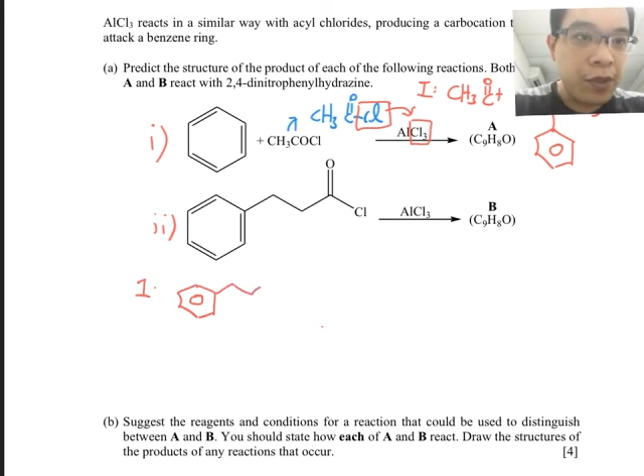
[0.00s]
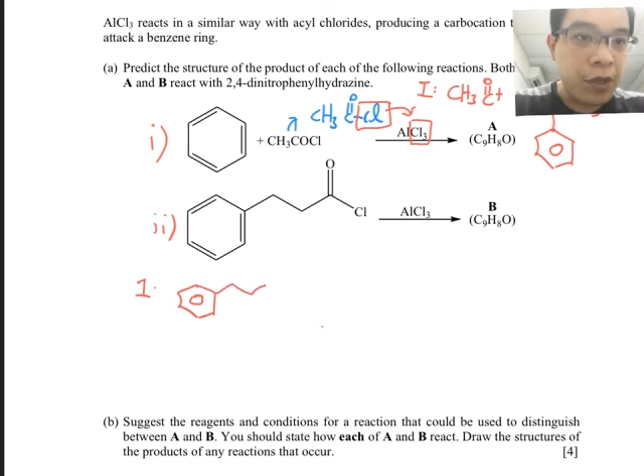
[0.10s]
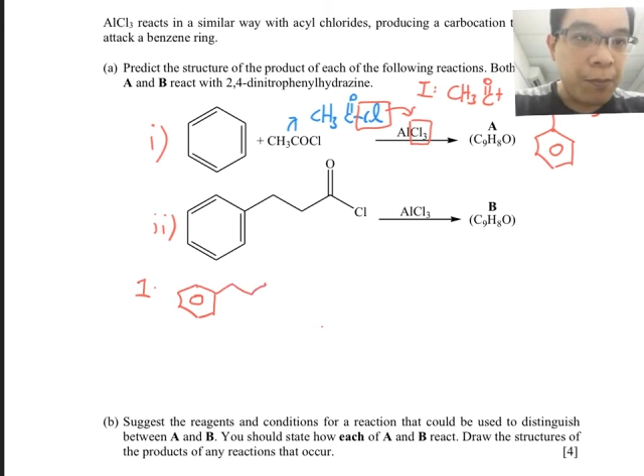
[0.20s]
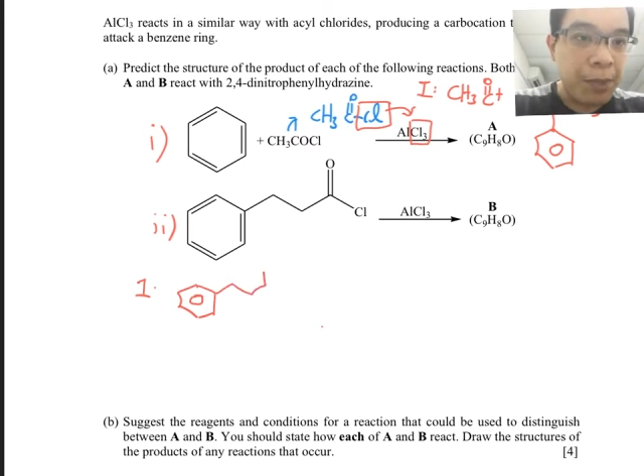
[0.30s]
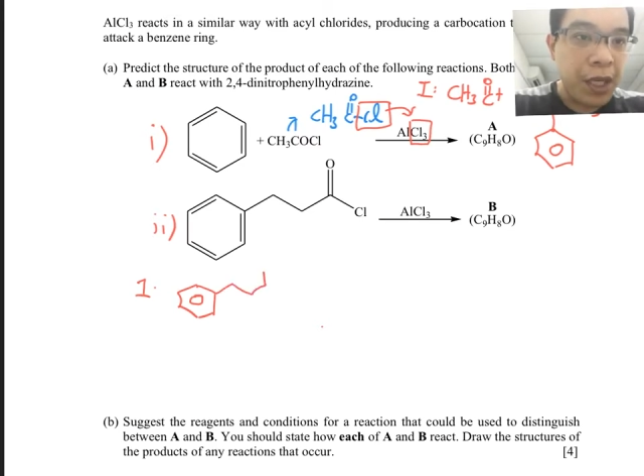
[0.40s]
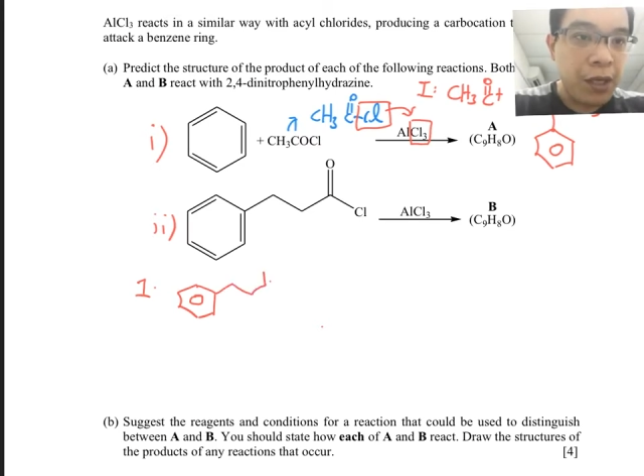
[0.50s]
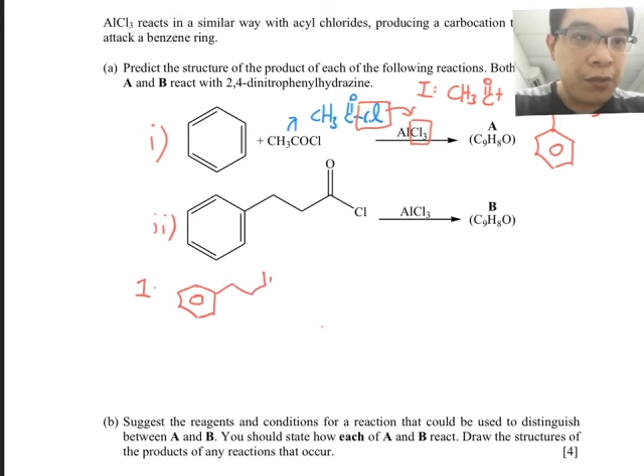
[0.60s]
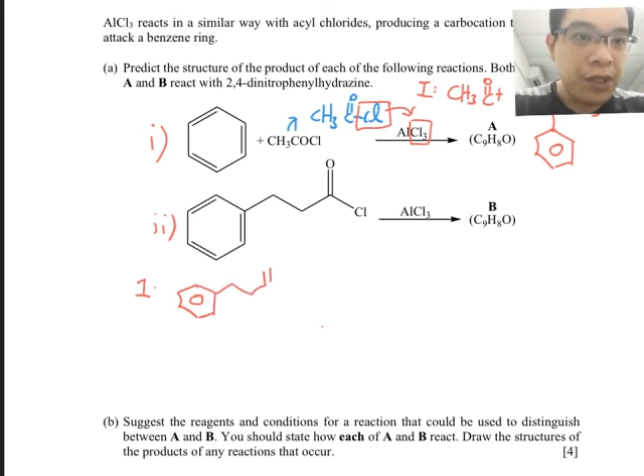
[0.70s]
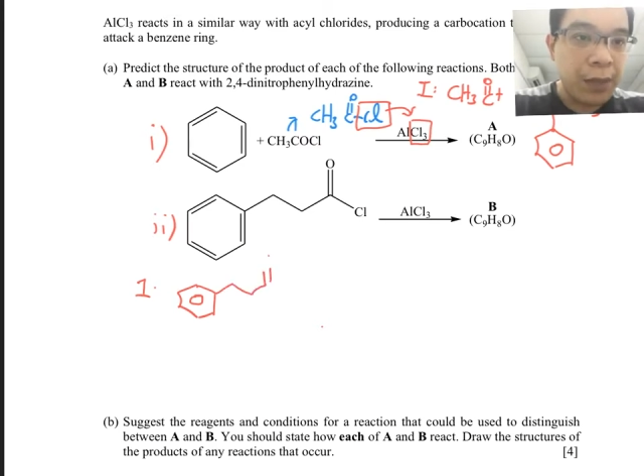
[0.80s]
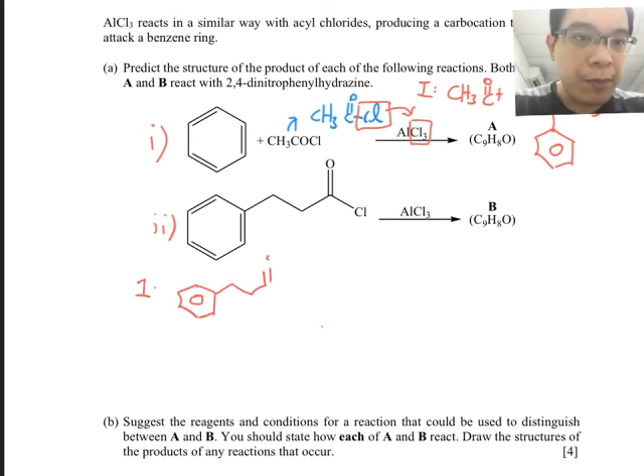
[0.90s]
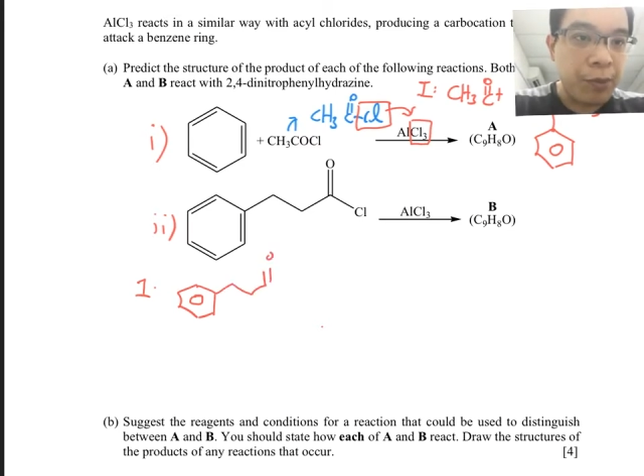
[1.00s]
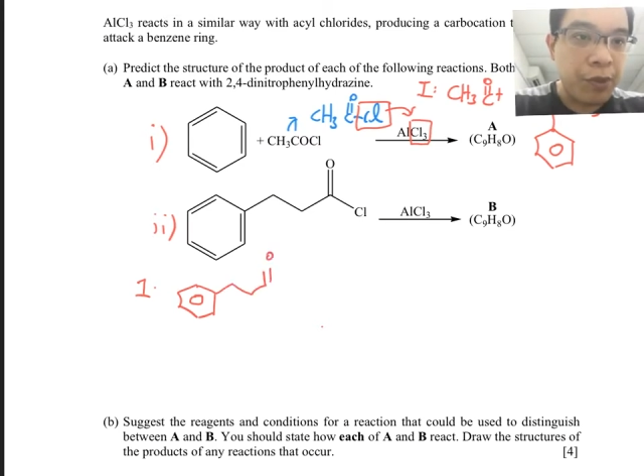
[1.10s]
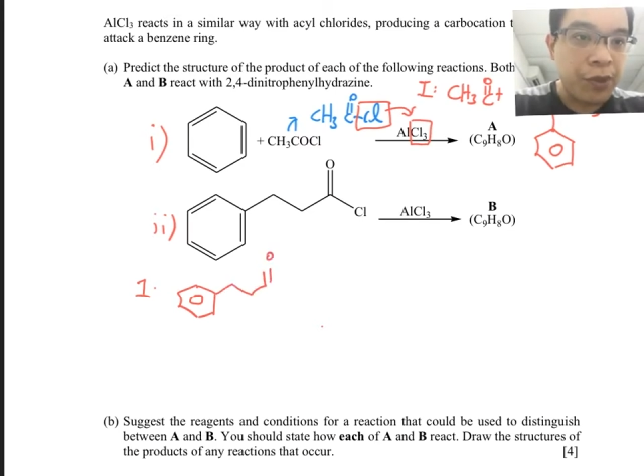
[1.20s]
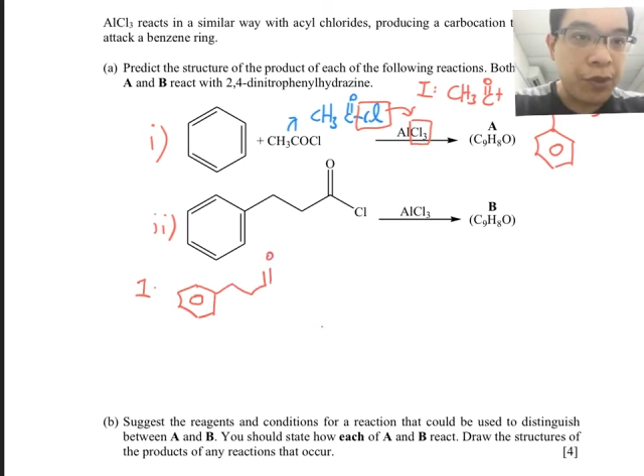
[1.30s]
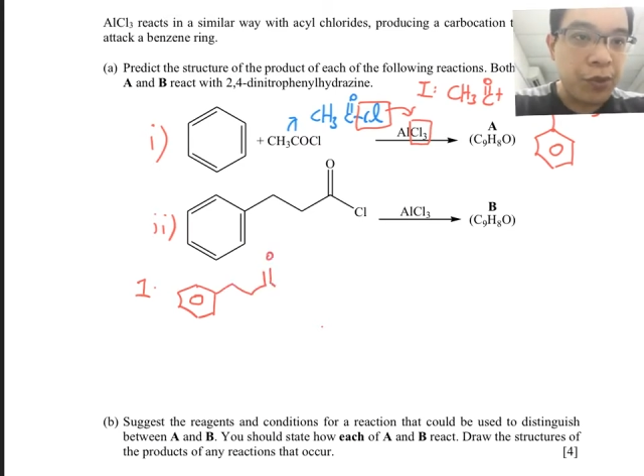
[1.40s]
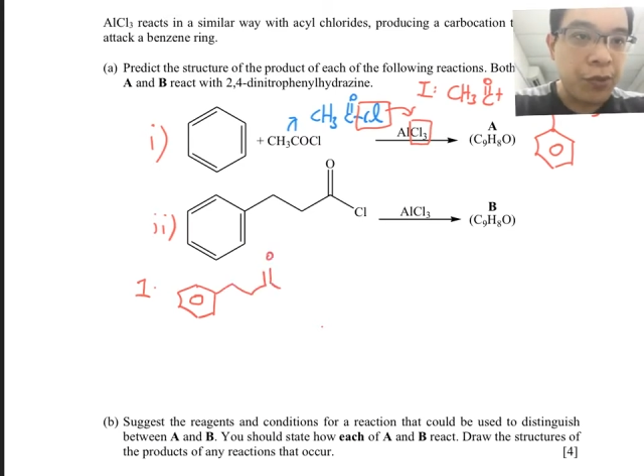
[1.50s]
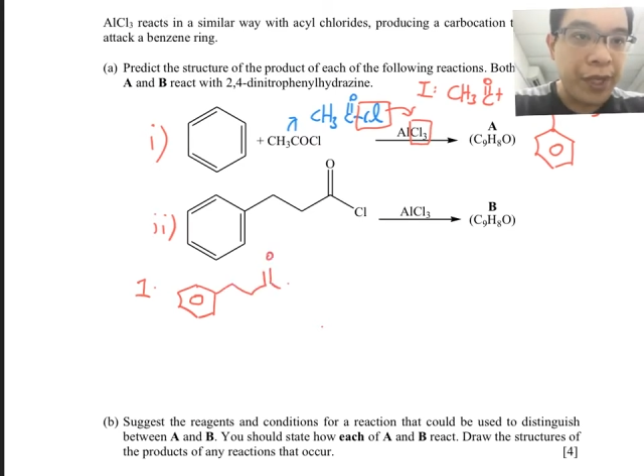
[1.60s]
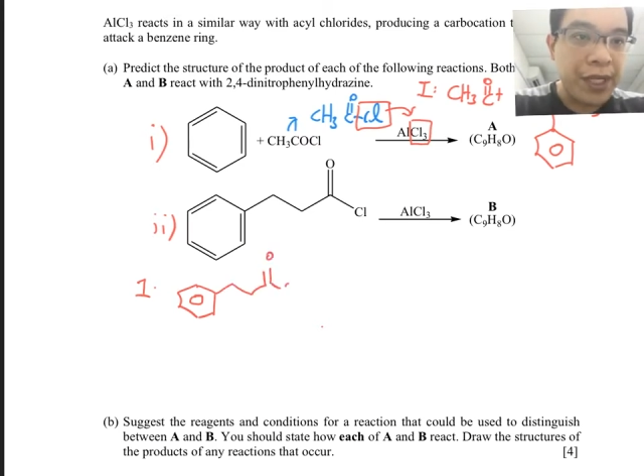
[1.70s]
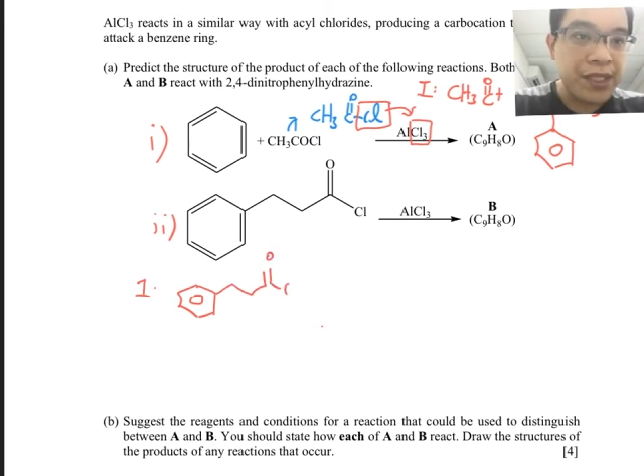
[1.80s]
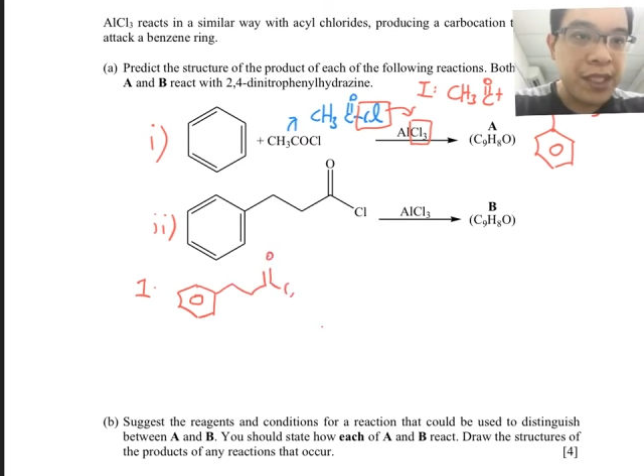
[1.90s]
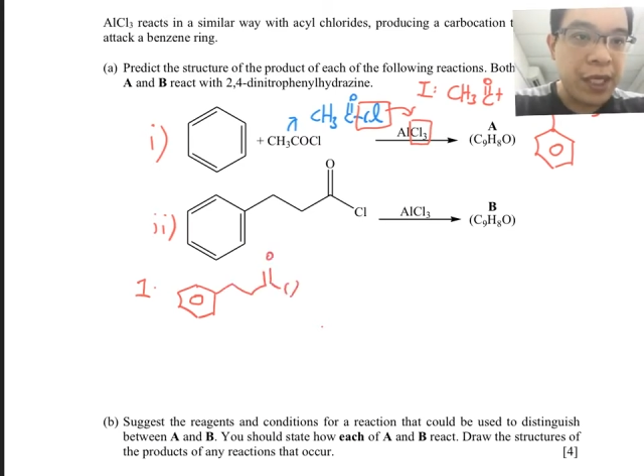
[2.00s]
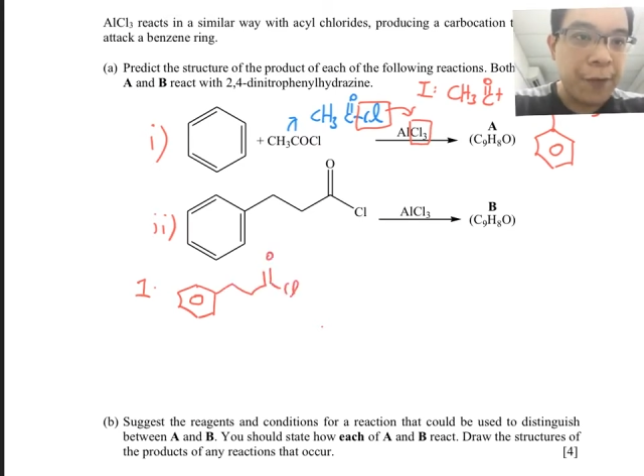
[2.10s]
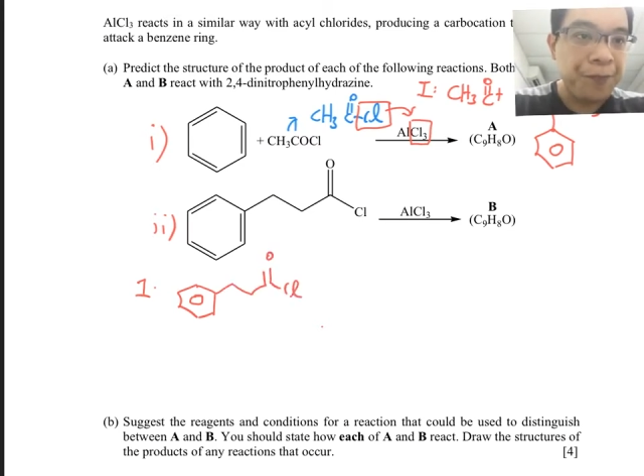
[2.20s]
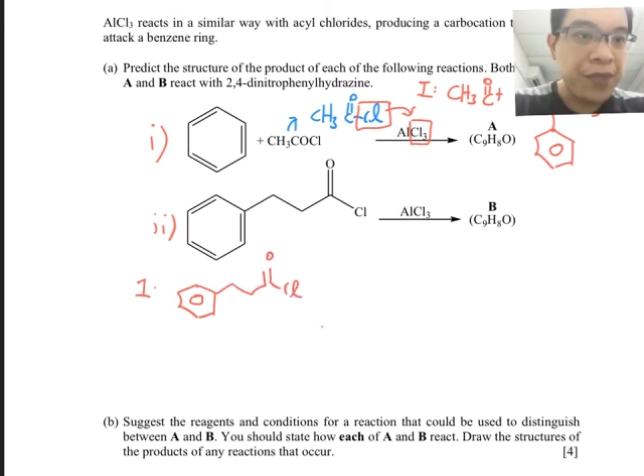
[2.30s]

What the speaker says: compound, double bond O, and a Cl